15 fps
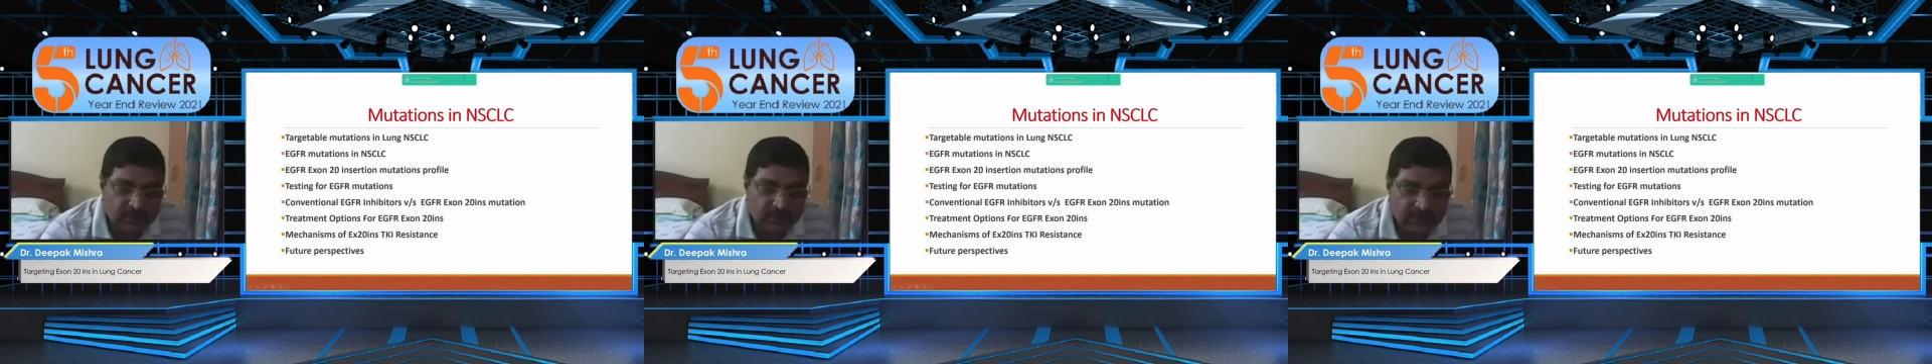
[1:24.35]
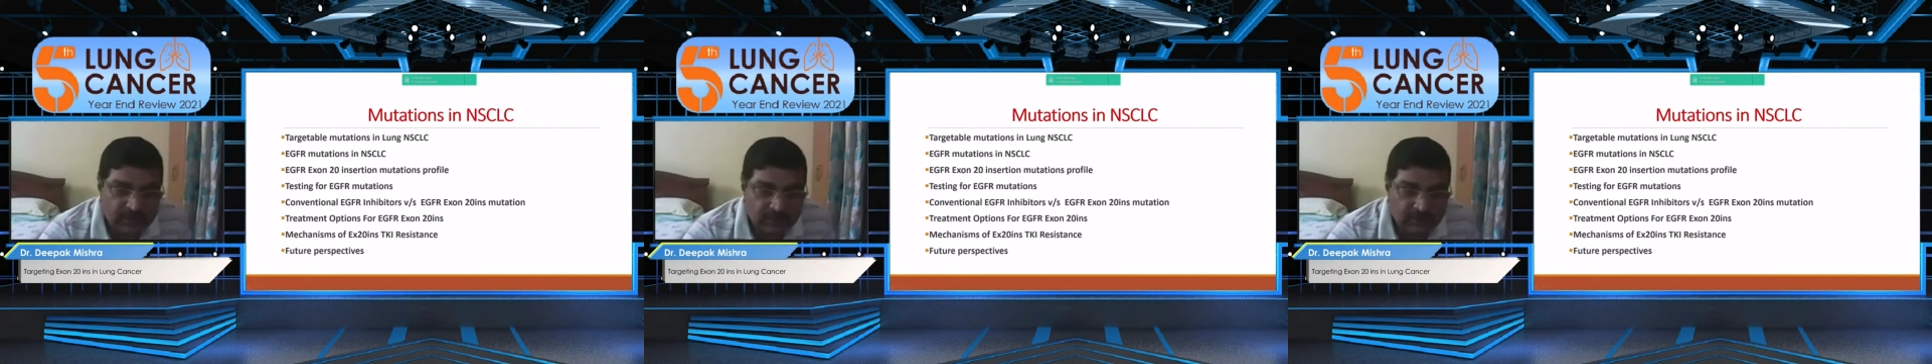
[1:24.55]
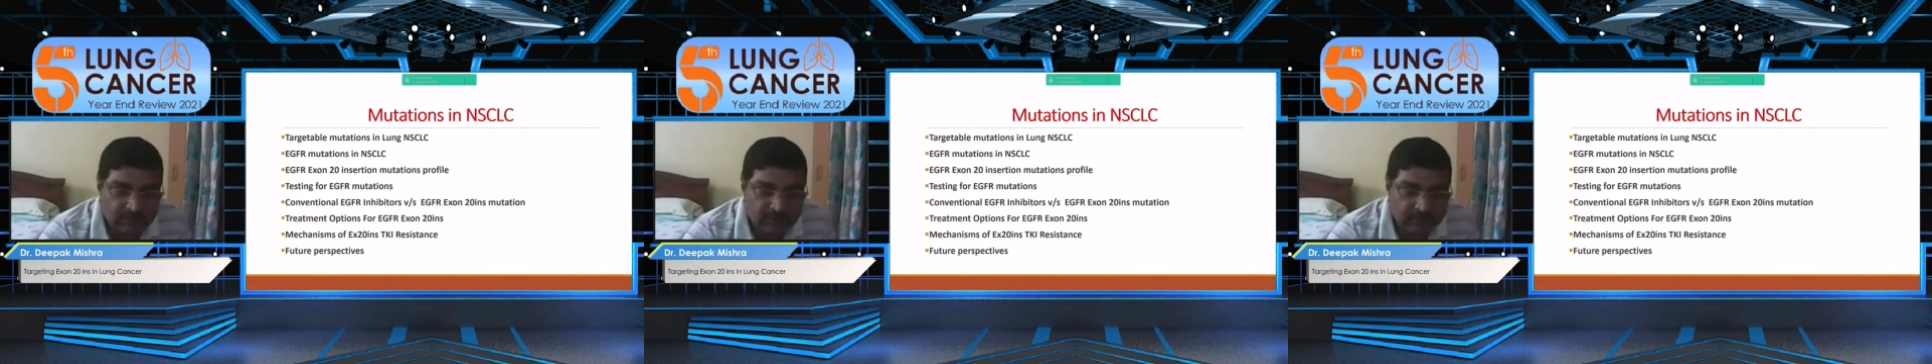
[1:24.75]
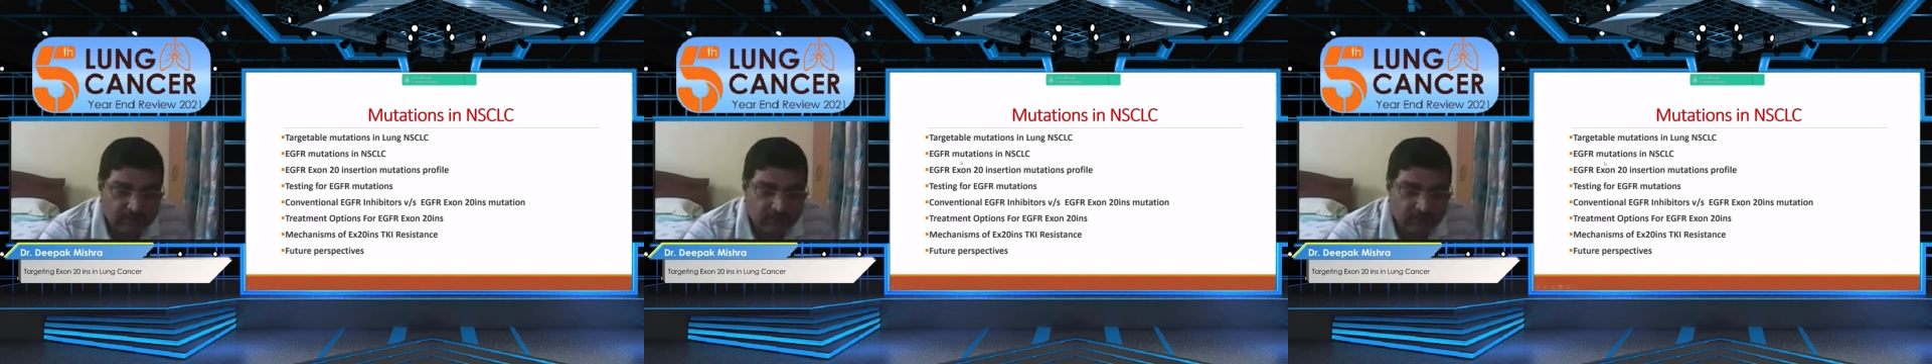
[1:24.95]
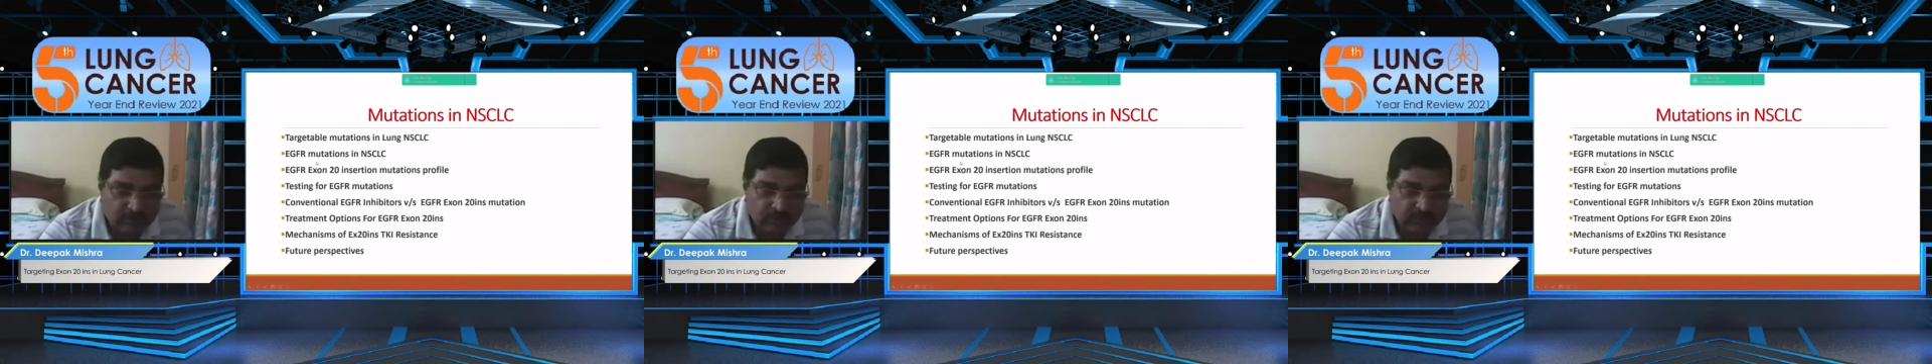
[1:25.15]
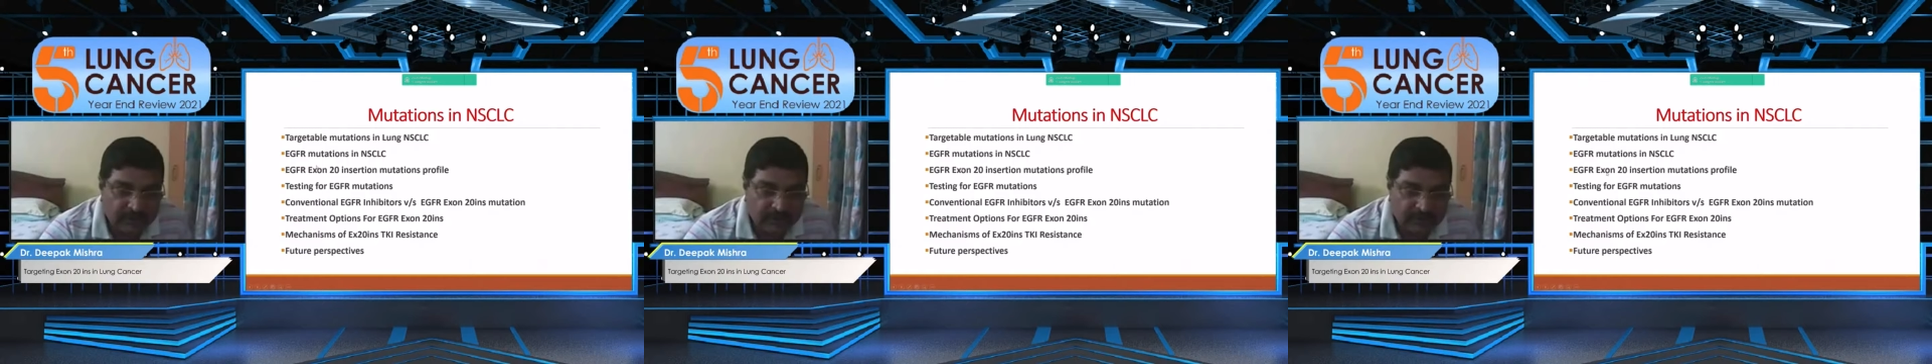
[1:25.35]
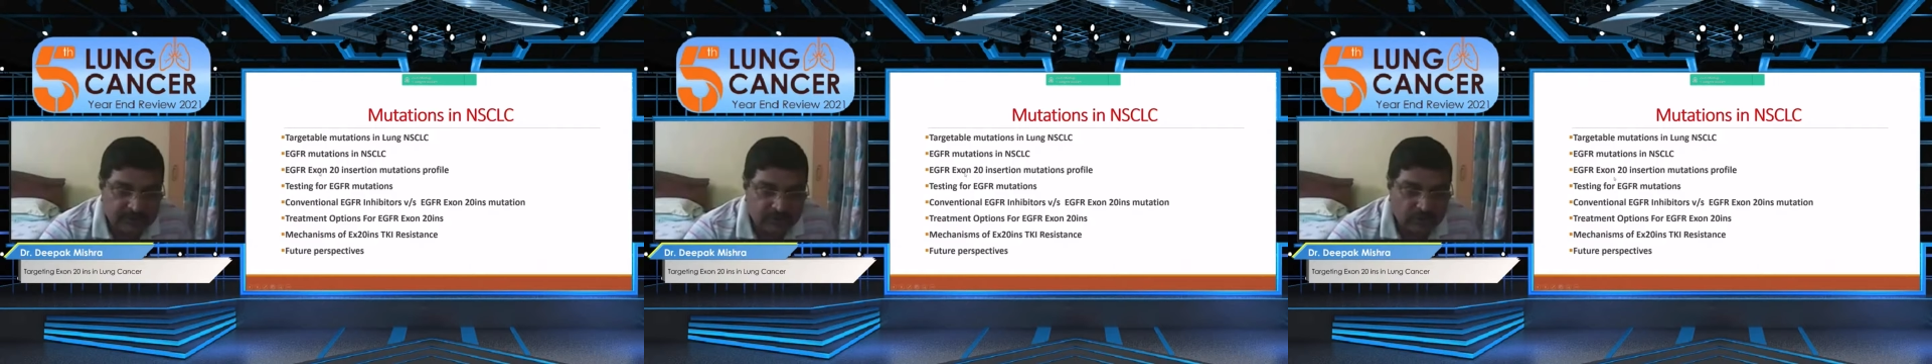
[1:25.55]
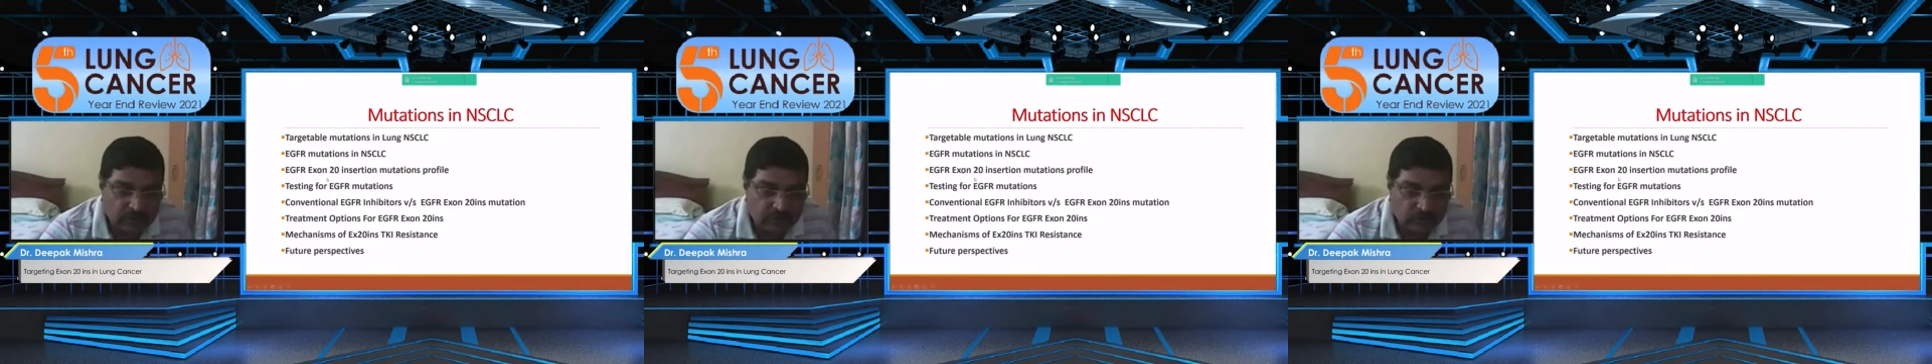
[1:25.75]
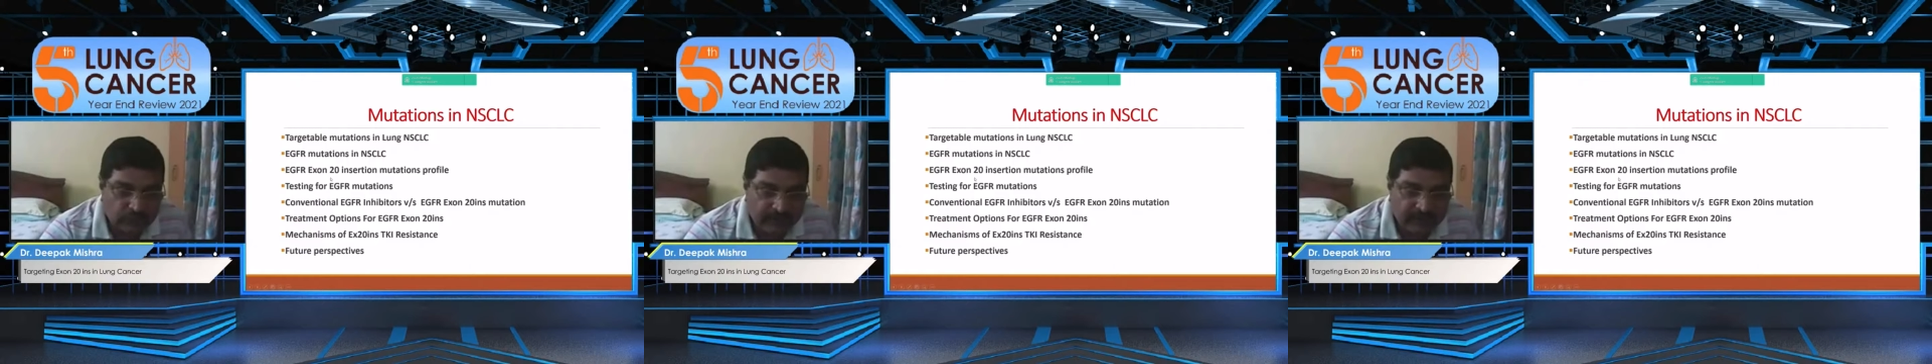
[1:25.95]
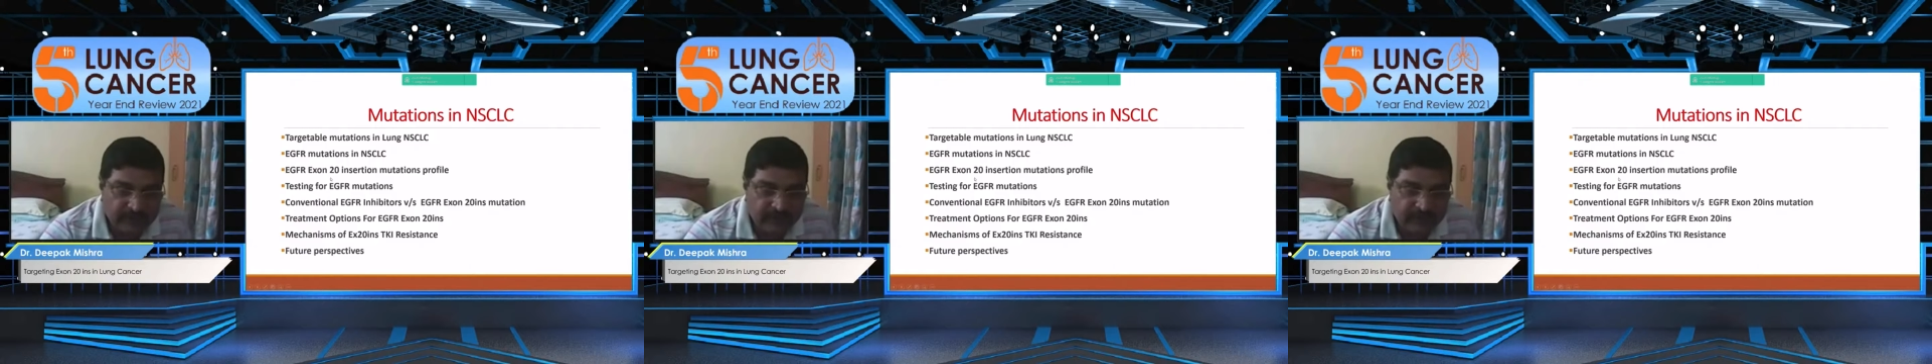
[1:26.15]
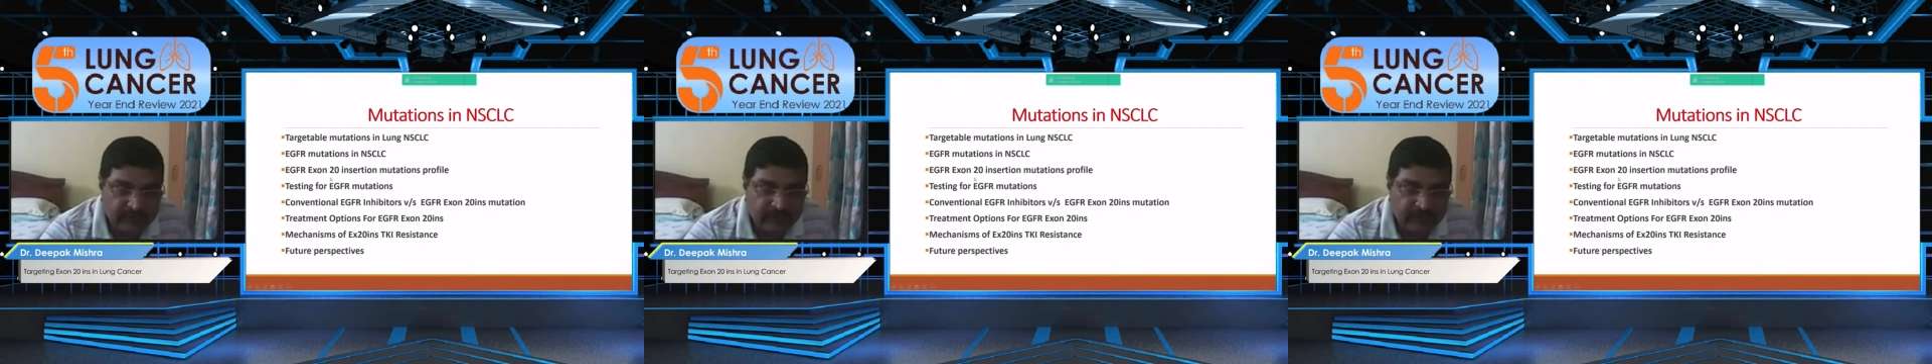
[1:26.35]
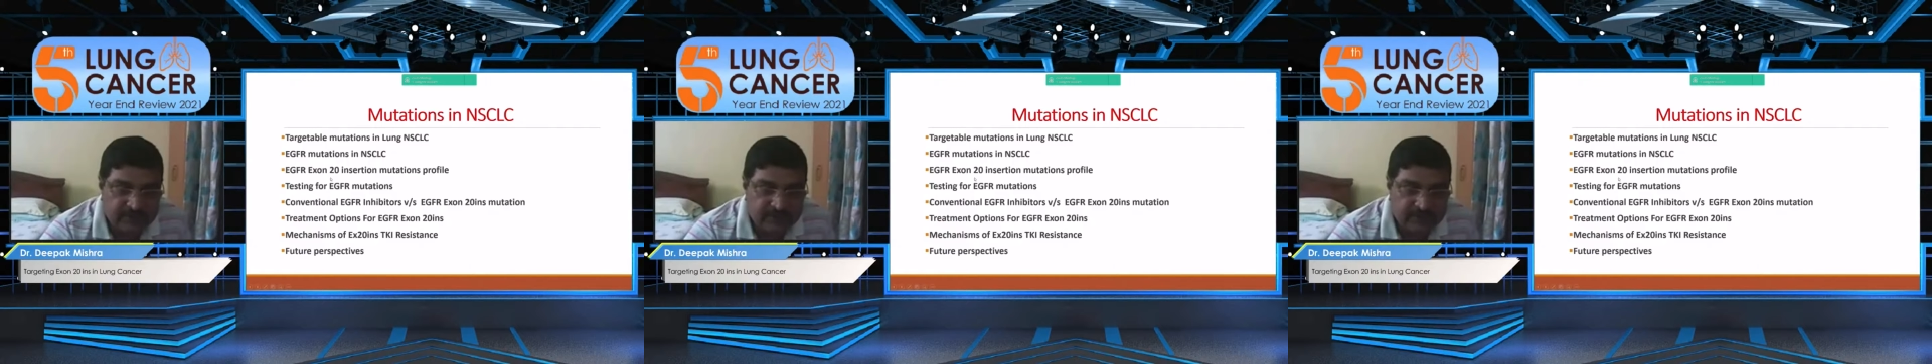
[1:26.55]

A little bit about the exon 20